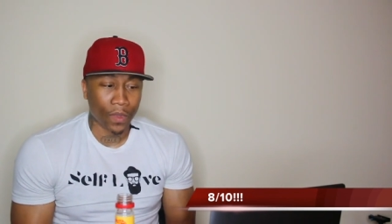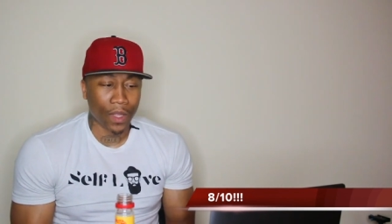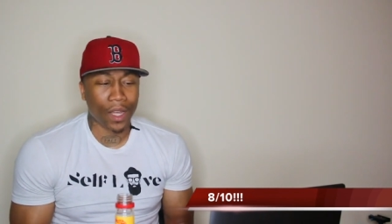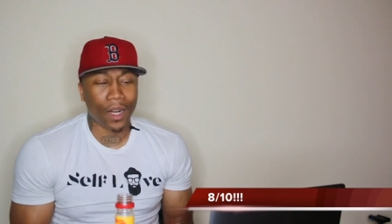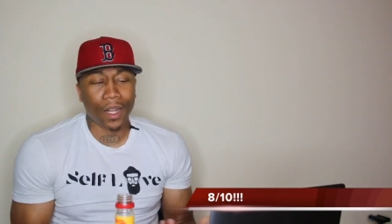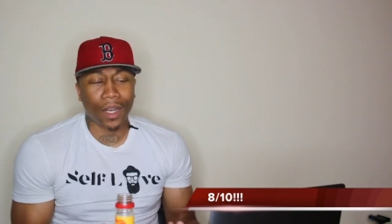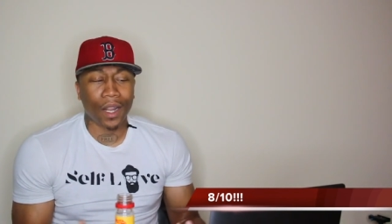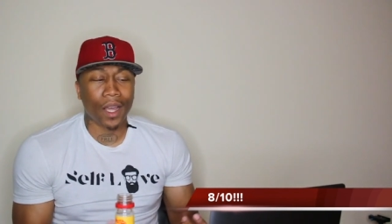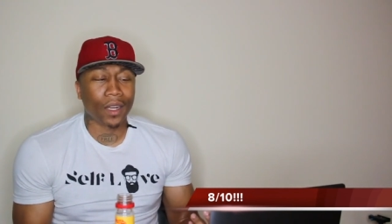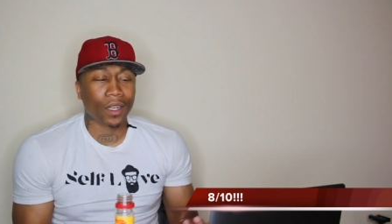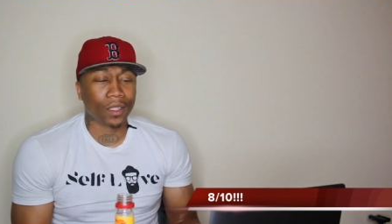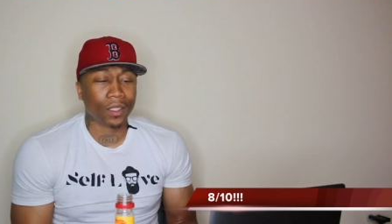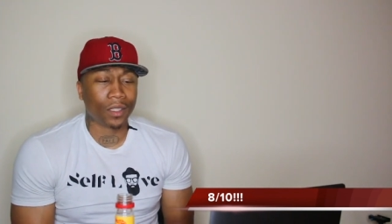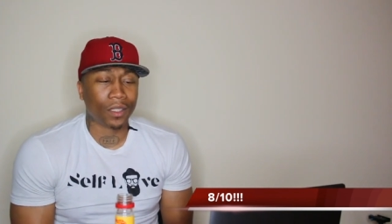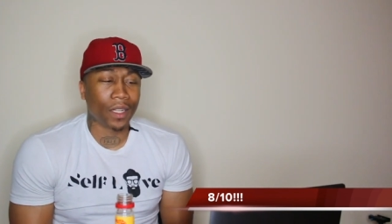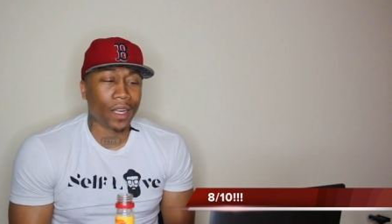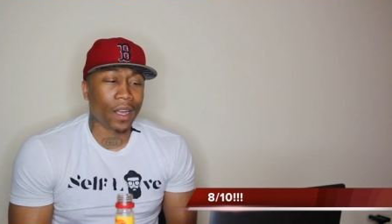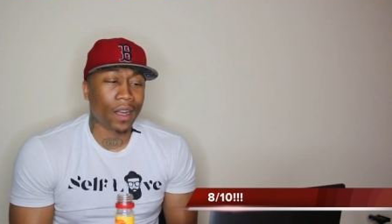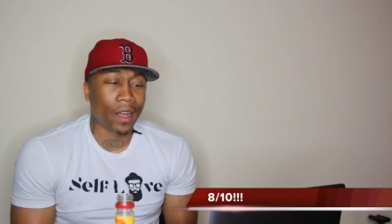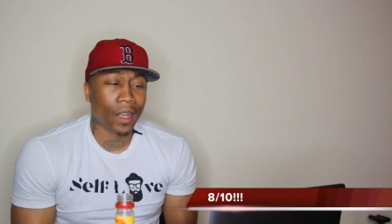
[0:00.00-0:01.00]
And I like her
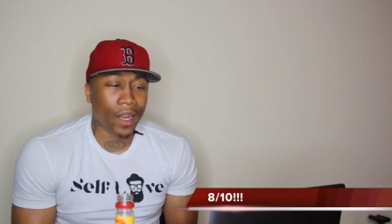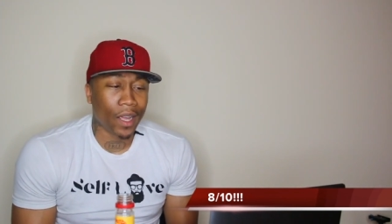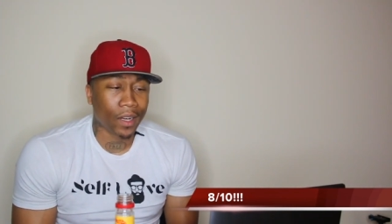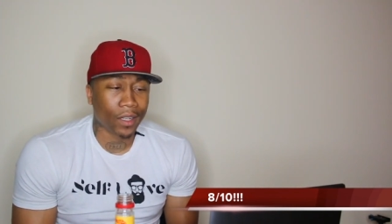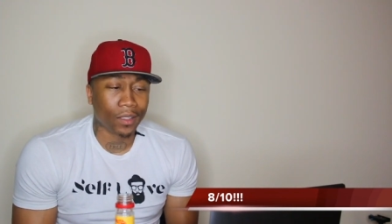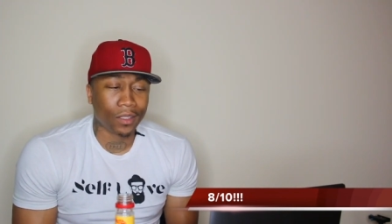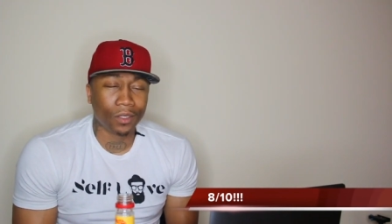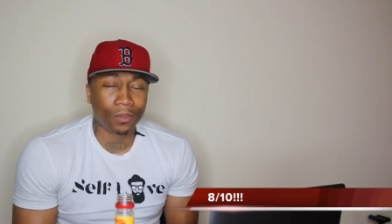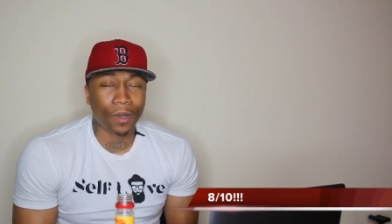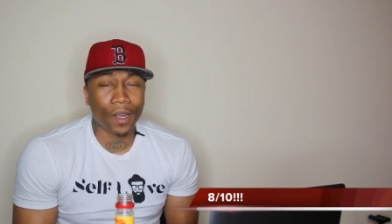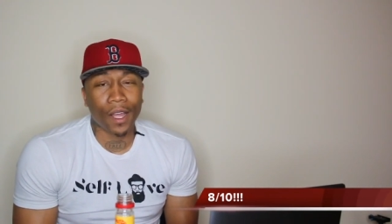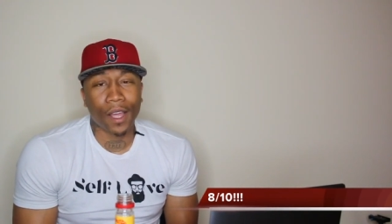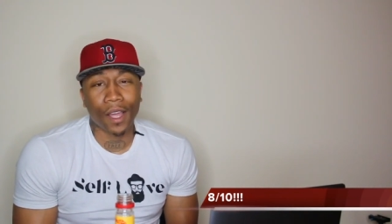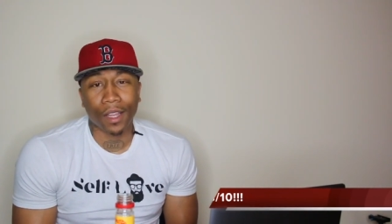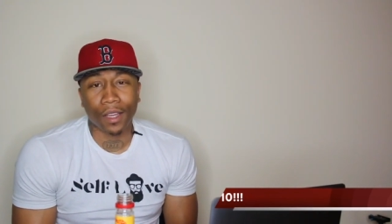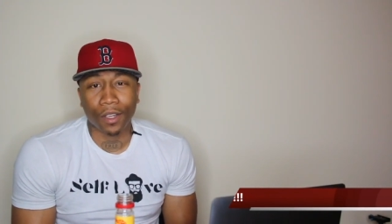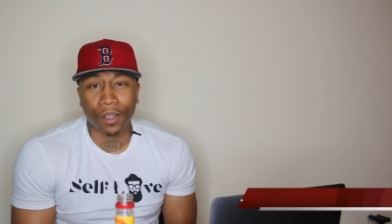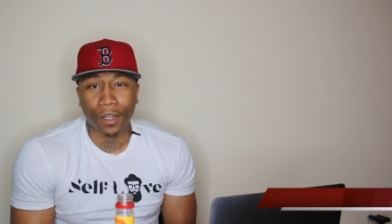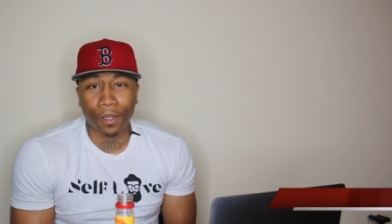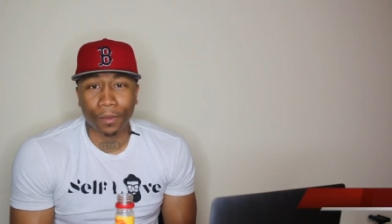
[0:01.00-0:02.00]
style, I like her
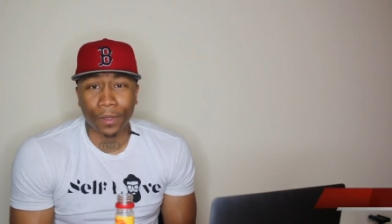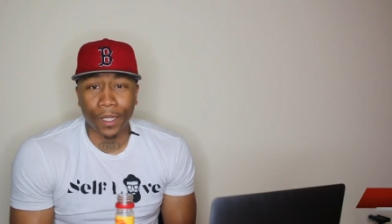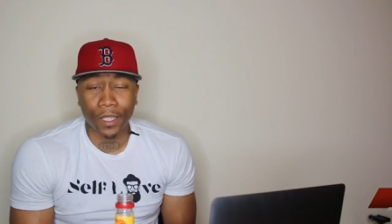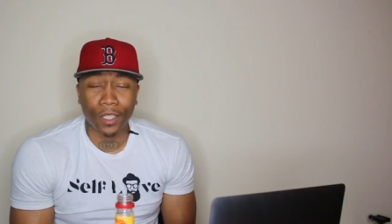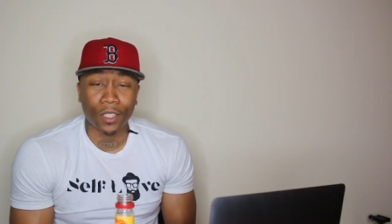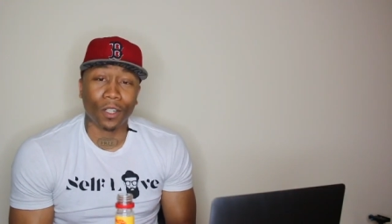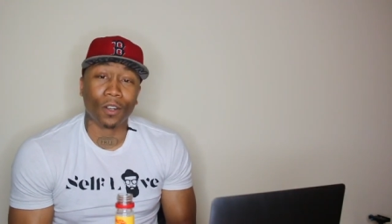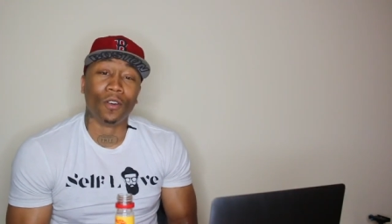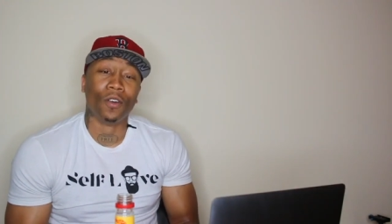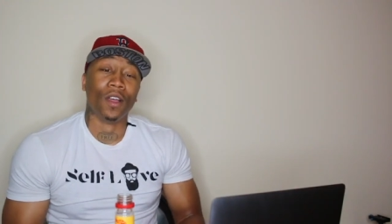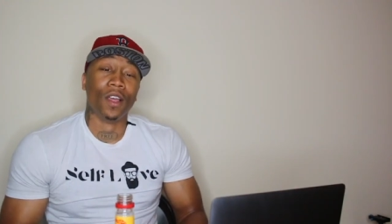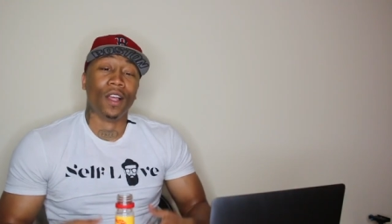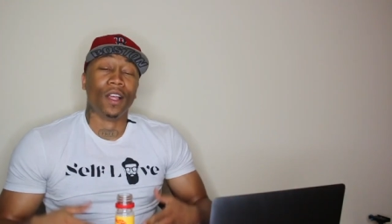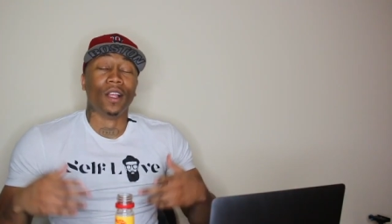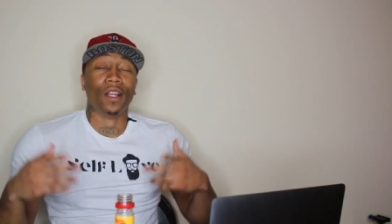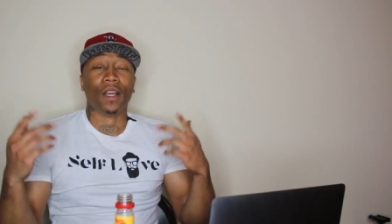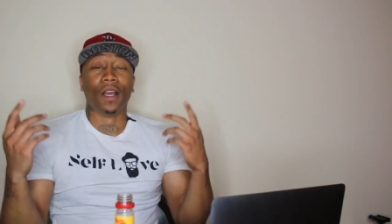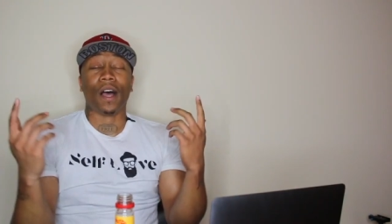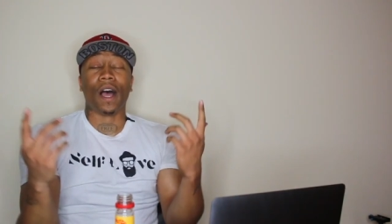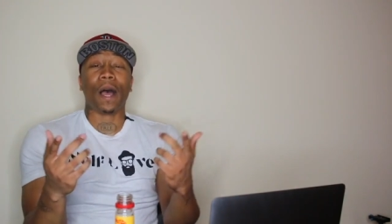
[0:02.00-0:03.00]
swag, you know what I mean? So
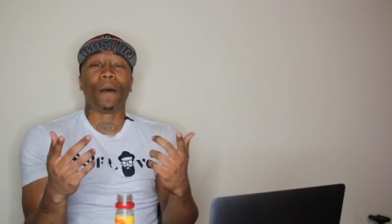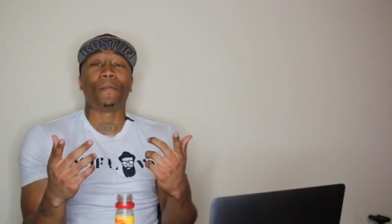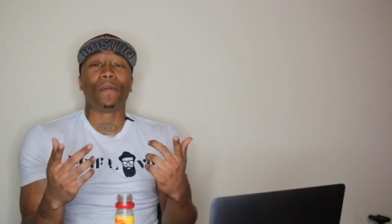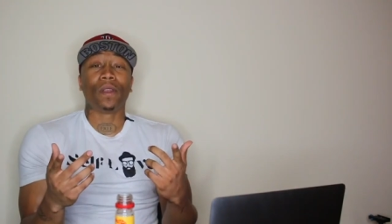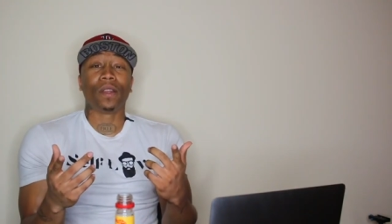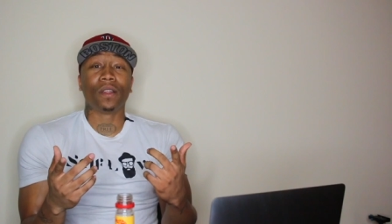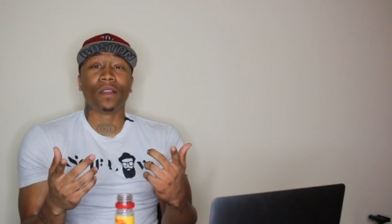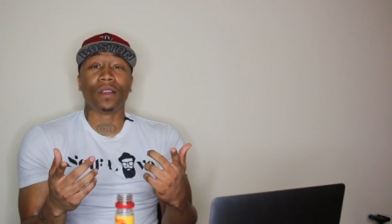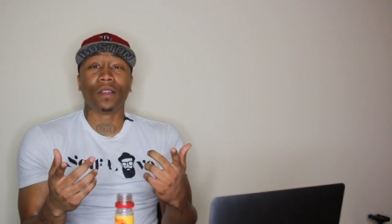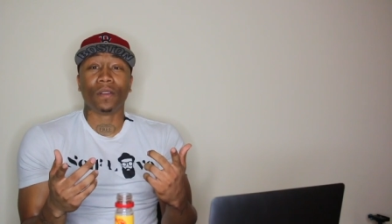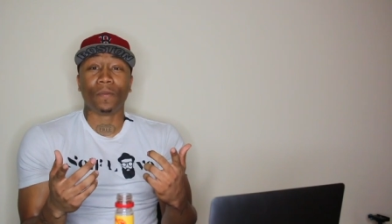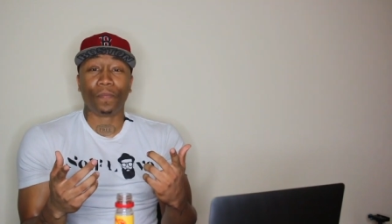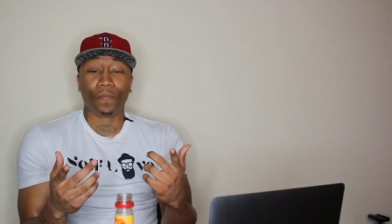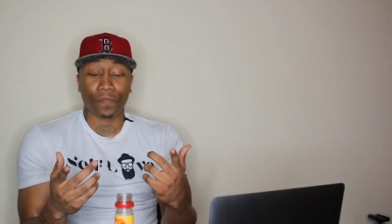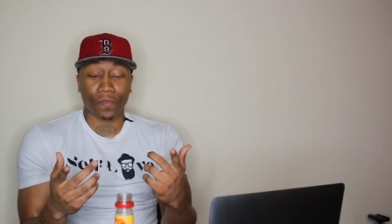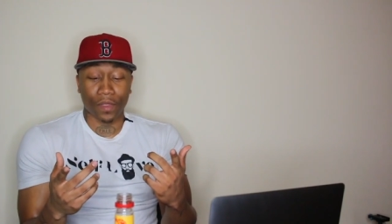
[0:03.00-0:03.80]
hop in the